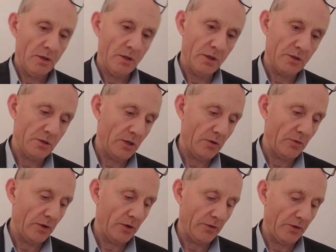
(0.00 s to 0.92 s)
let's see
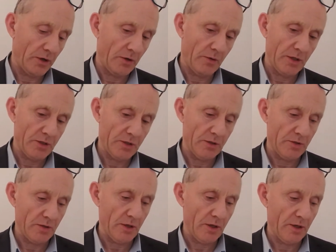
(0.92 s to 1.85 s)
what other questions
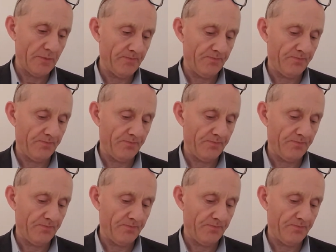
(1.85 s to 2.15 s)
there.